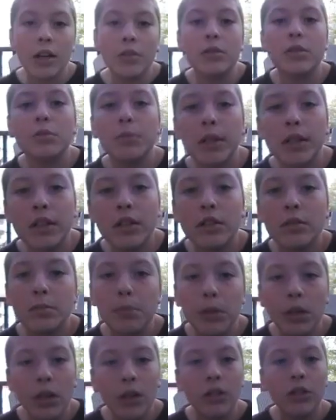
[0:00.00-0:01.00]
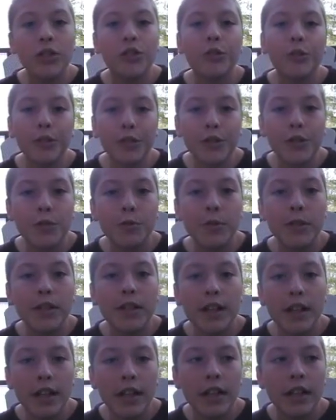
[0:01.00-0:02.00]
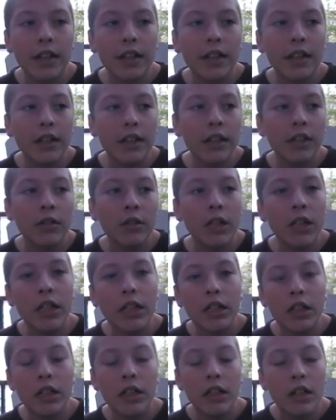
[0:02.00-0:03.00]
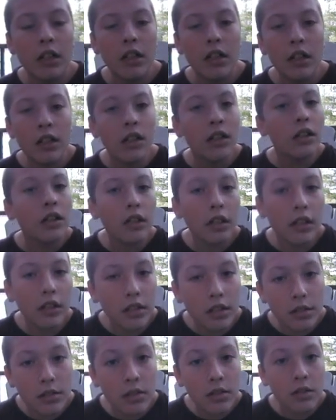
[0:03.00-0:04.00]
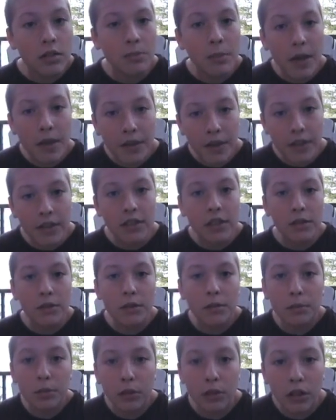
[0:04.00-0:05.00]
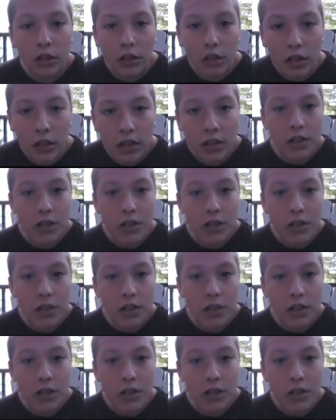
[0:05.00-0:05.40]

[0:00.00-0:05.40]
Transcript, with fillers: I'm just gonna make this blog short and sweet and uh, well this is my Thanksgiving blog.